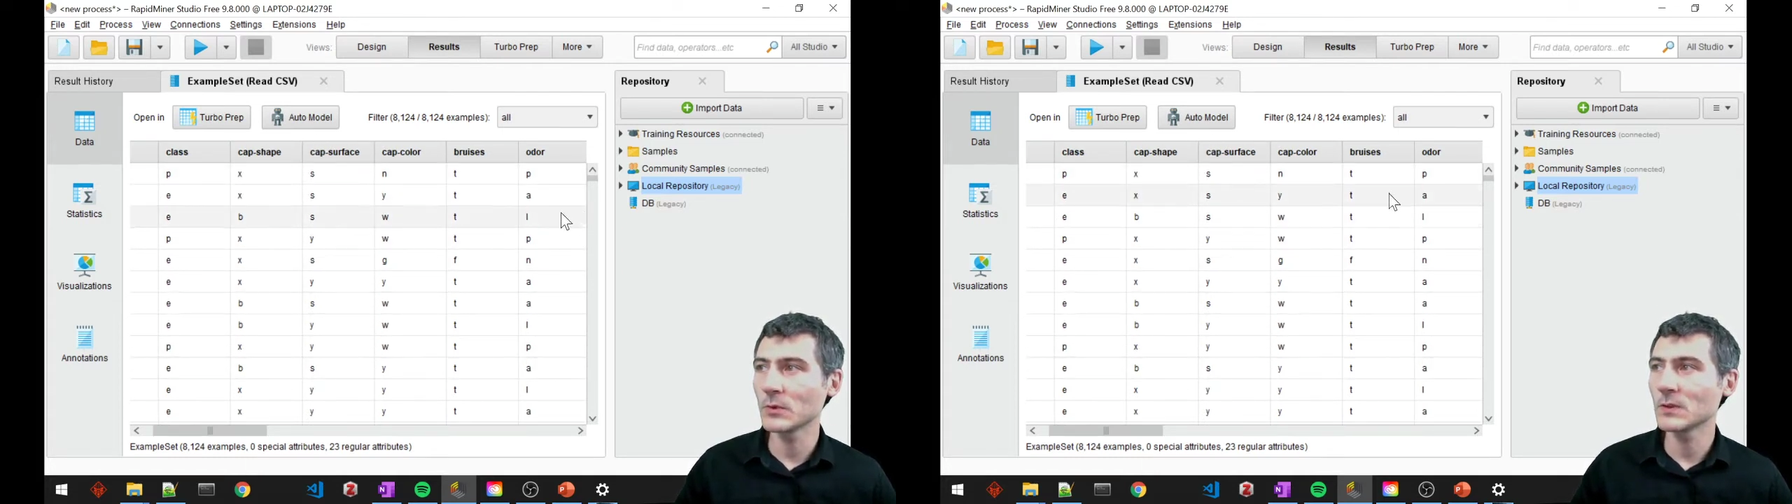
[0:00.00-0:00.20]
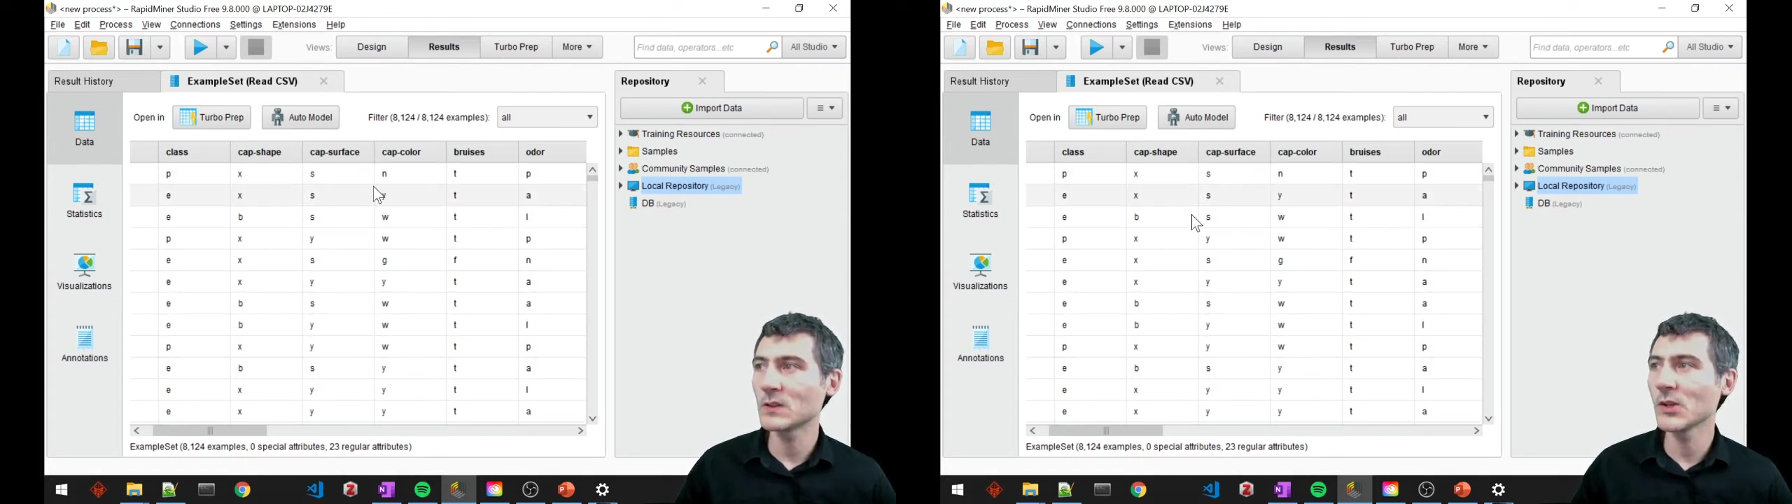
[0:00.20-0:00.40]

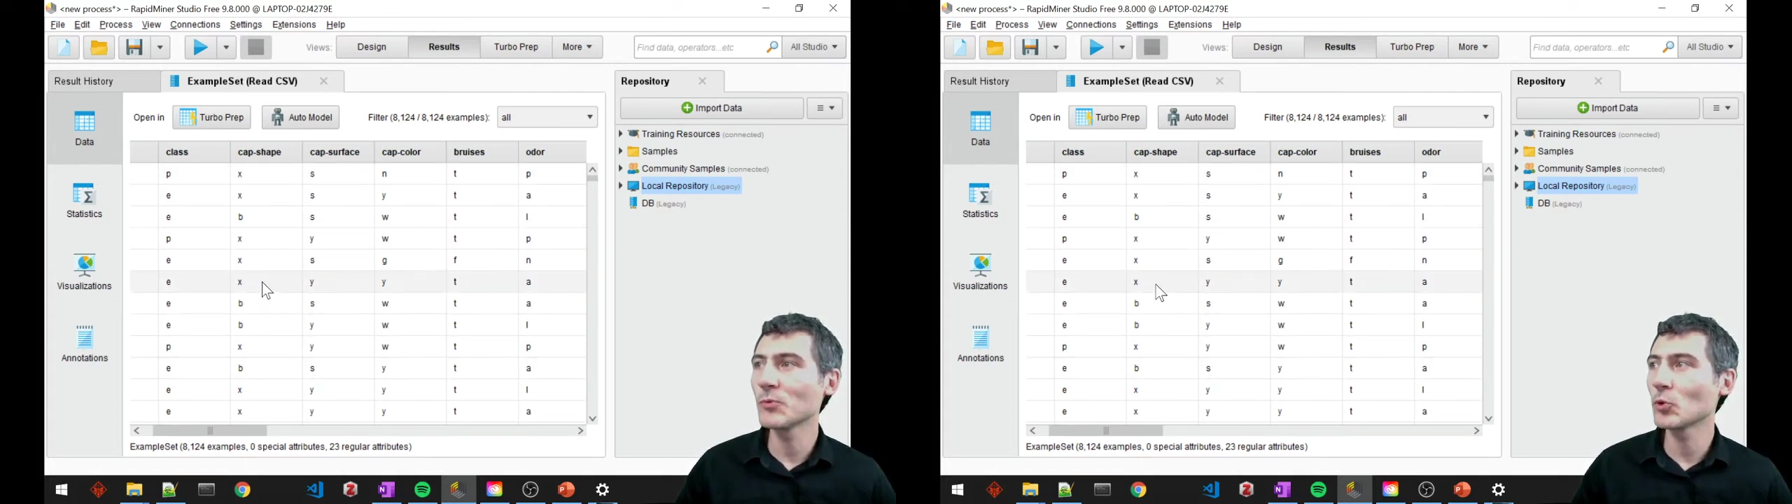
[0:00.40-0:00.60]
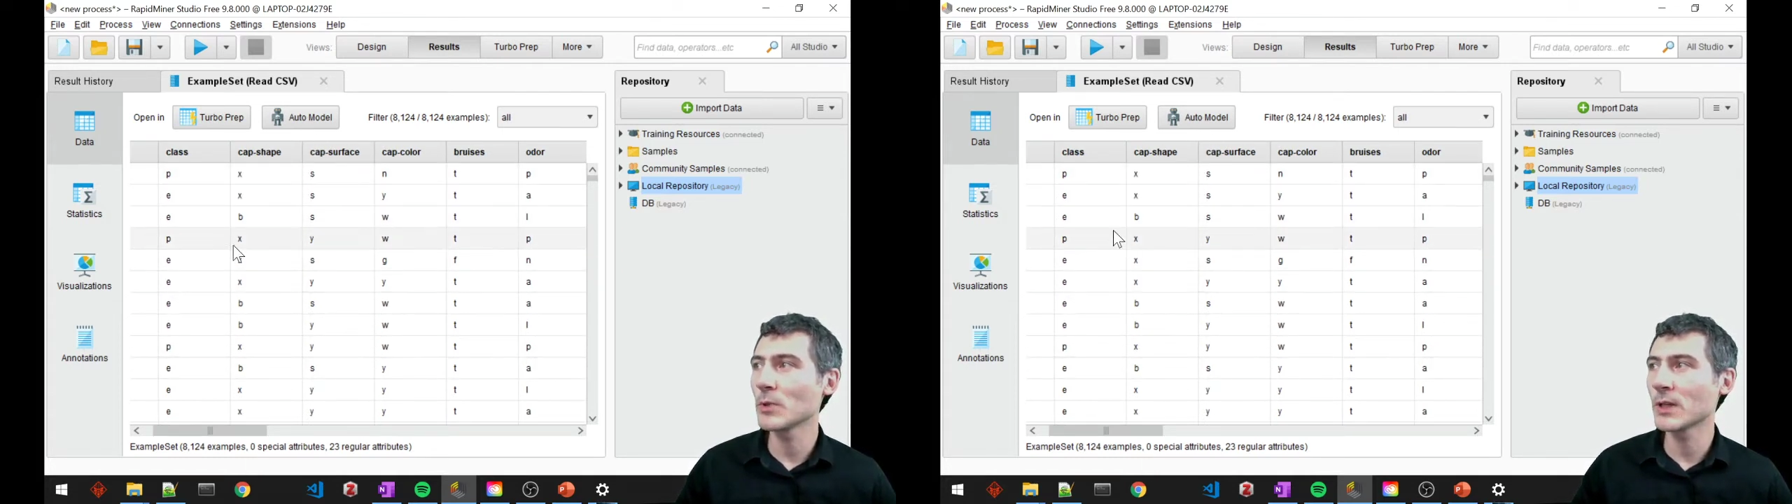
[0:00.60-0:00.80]
seem
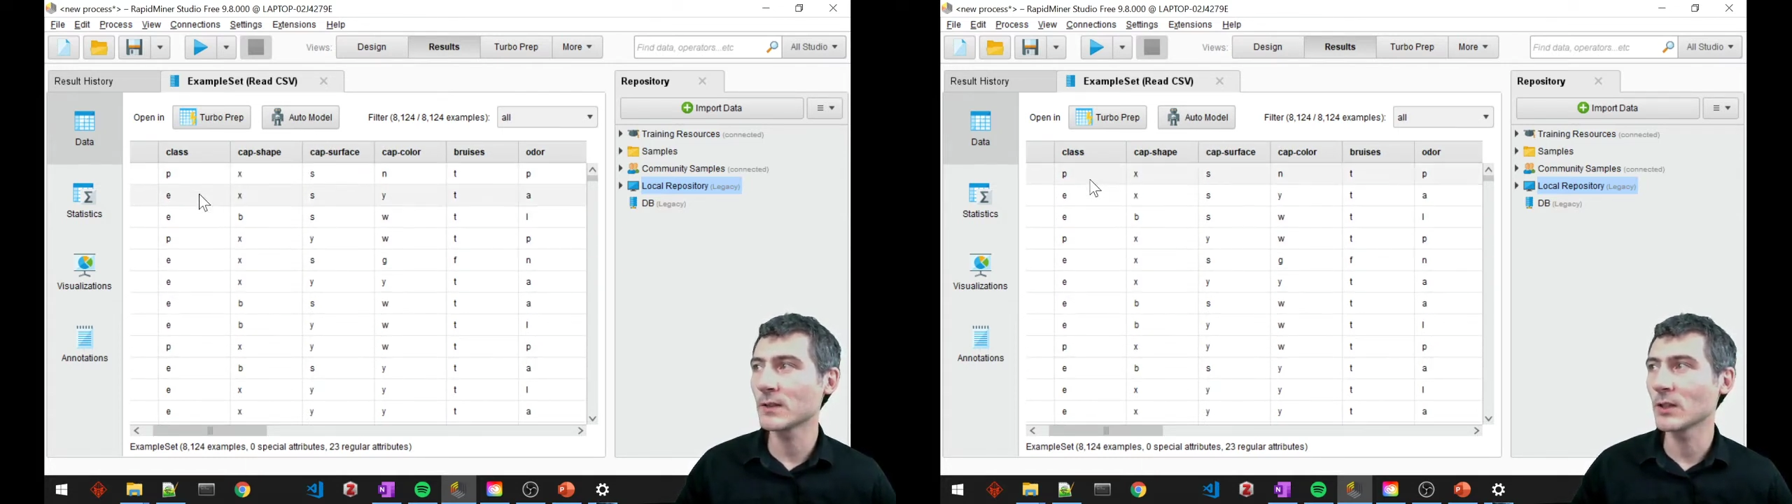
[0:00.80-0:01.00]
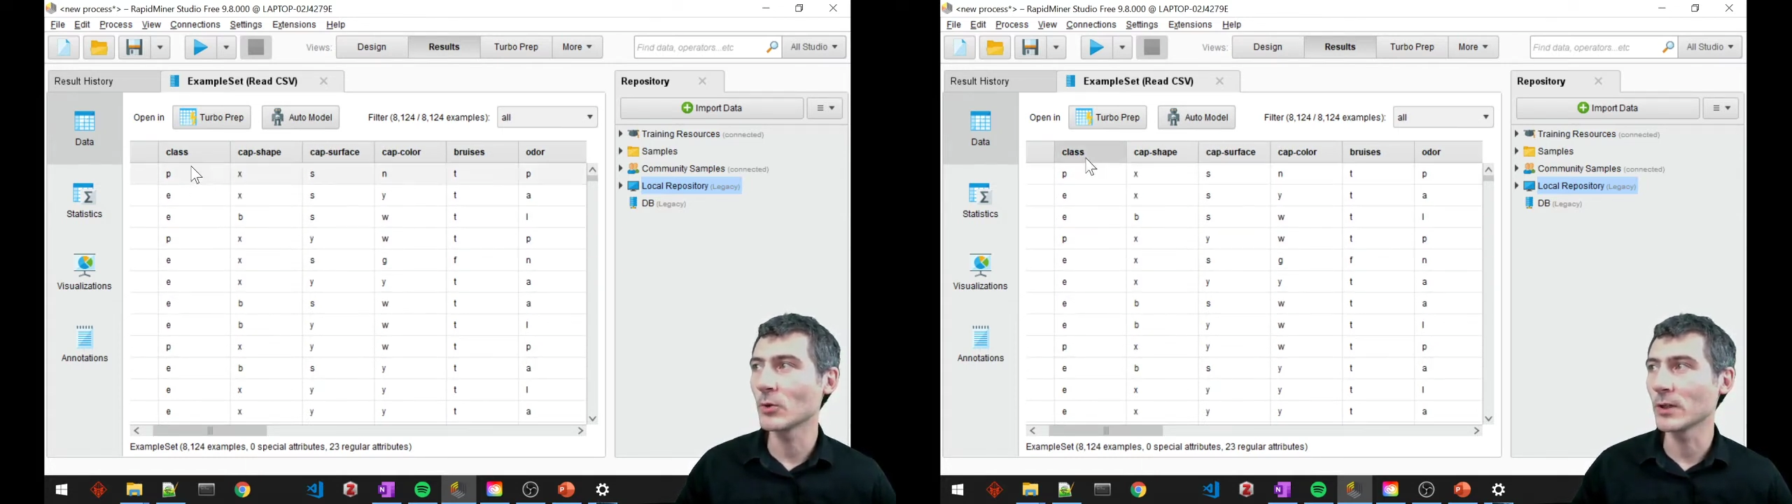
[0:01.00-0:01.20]
to be
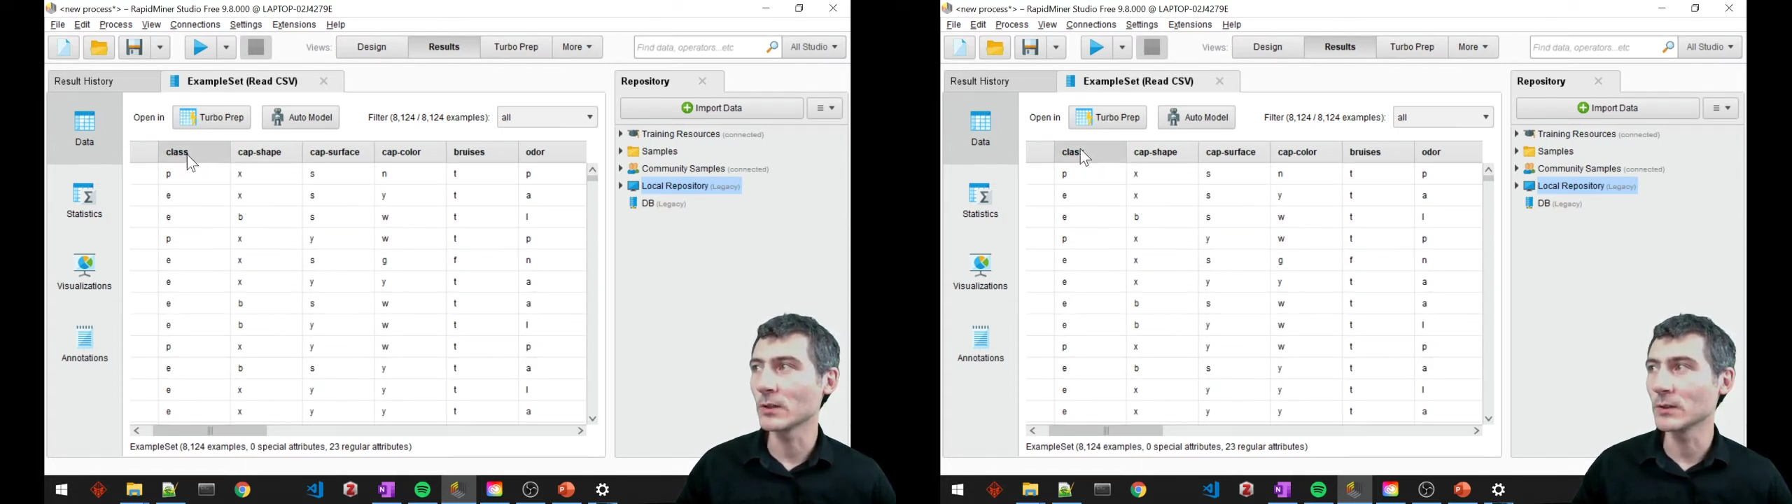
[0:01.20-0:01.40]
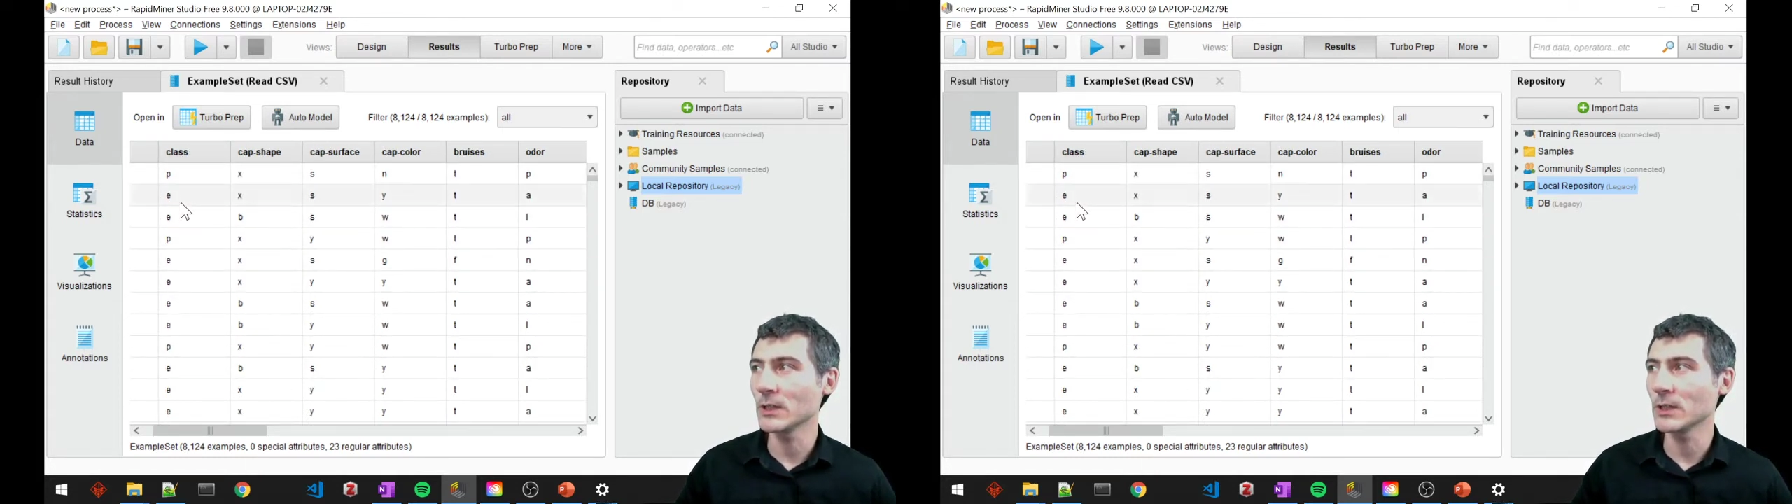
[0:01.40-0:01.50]
categorical.